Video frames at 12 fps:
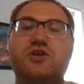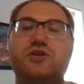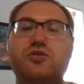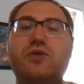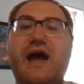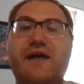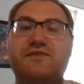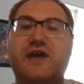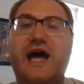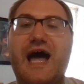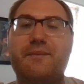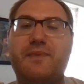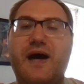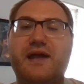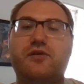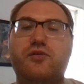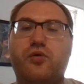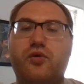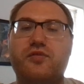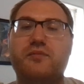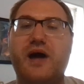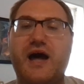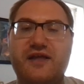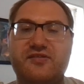You have to hop on a north
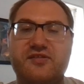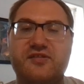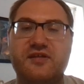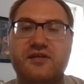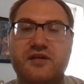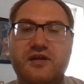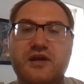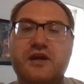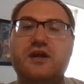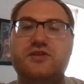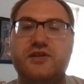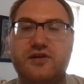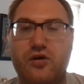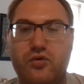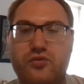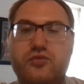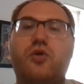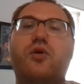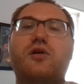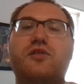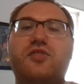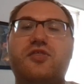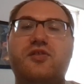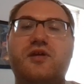bus to go
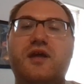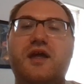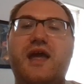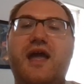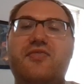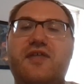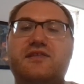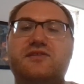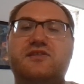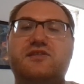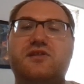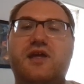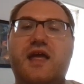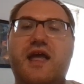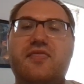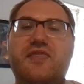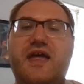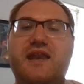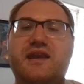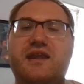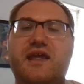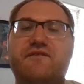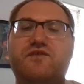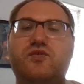north. And then
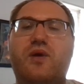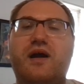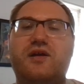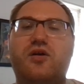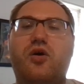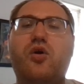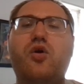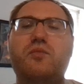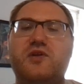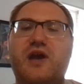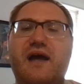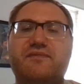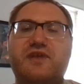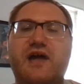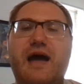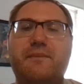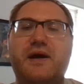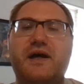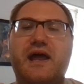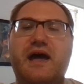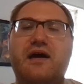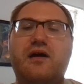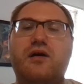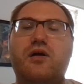if you want to go home, you have to hop on
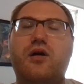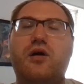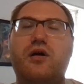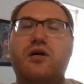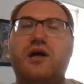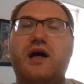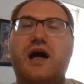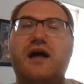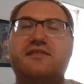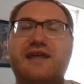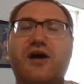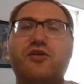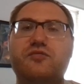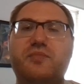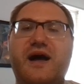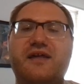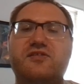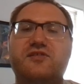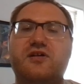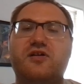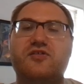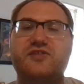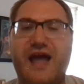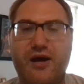a south bus to
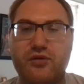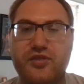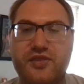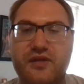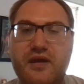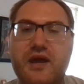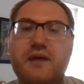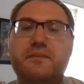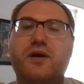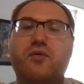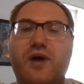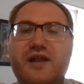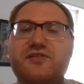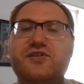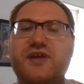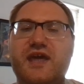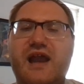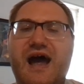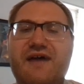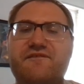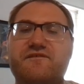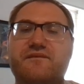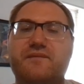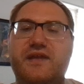go south. But once you get
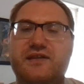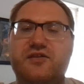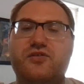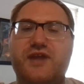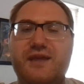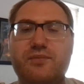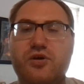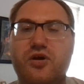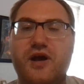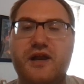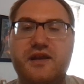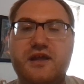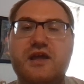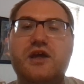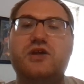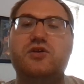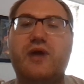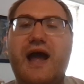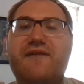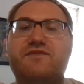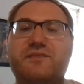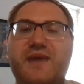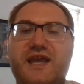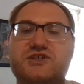off in your neighborhood, you
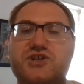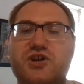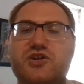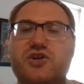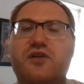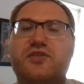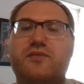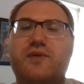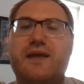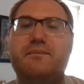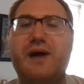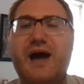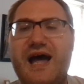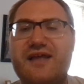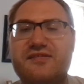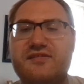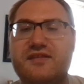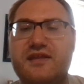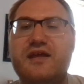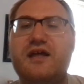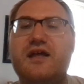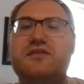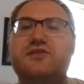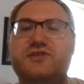have to make sure you're on the right bus
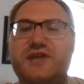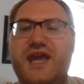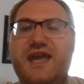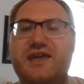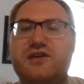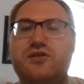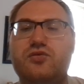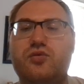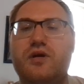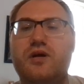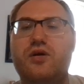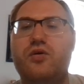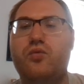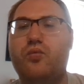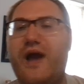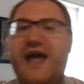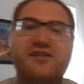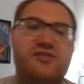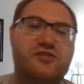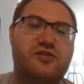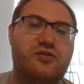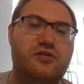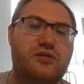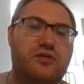to take you
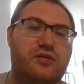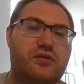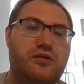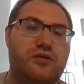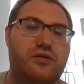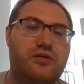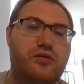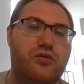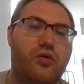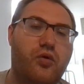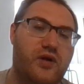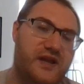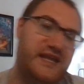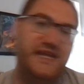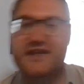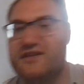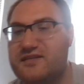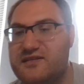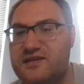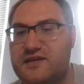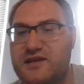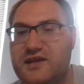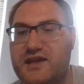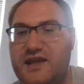west or east
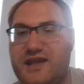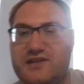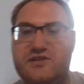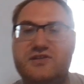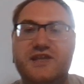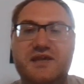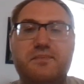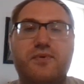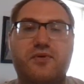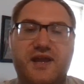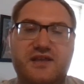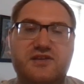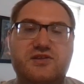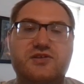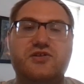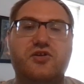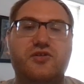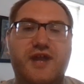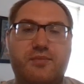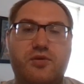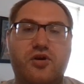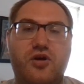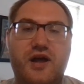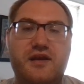and deeper into your
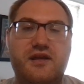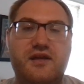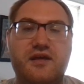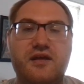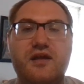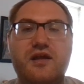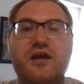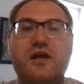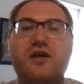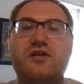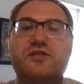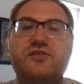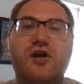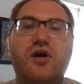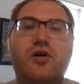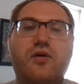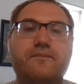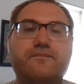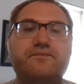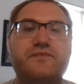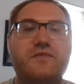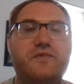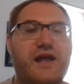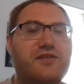neighborhood. So
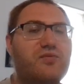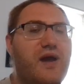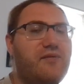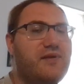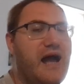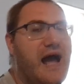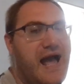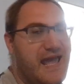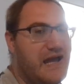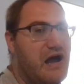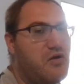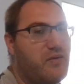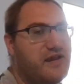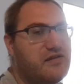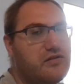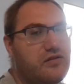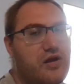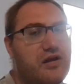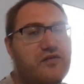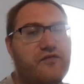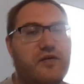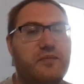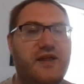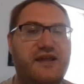that's why when I always look
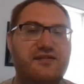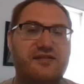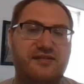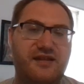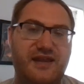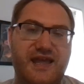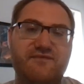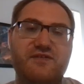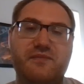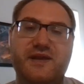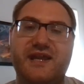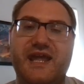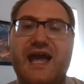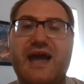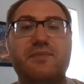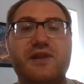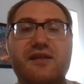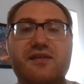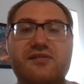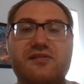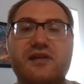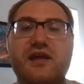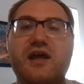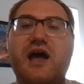for places to live in Minneapolis,